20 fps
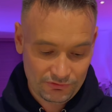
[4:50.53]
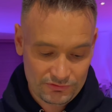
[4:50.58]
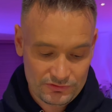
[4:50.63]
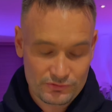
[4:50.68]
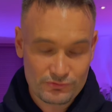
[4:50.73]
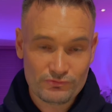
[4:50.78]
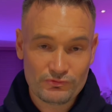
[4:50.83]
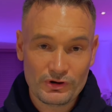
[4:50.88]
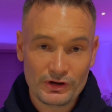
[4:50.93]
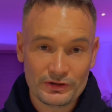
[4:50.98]
to
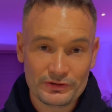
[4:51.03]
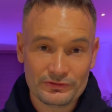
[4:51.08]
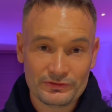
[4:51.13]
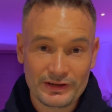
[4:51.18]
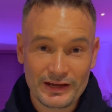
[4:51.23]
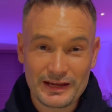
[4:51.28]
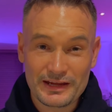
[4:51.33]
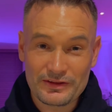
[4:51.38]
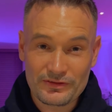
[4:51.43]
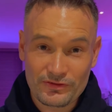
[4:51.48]
run
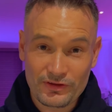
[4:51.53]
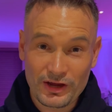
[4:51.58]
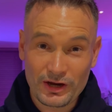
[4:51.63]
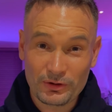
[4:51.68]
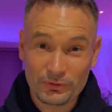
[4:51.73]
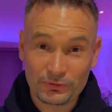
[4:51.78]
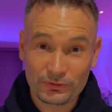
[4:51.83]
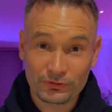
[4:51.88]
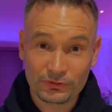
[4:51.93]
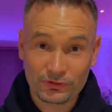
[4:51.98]

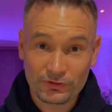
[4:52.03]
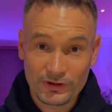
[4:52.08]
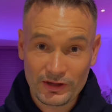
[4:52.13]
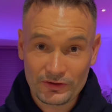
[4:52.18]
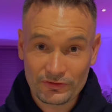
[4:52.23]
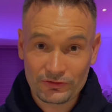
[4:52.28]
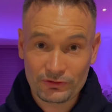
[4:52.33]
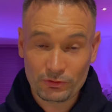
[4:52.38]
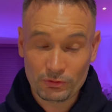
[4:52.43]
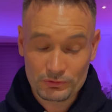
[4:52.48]
8,000. So
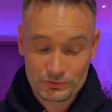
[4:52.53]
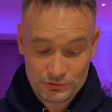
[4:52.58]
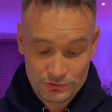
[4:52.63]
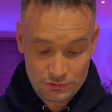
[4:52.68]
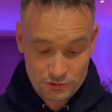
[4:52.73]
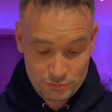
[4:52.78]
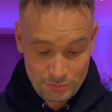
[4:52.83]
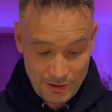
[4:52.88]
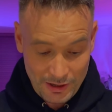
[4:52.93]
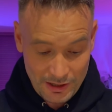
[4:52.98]
that's not
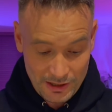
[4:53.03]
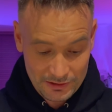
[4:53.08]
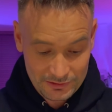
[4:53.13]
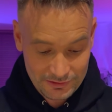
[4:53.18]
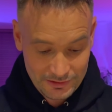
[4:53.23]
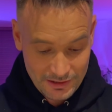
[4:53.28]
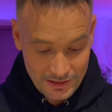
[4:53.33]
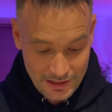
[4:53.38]
too bad.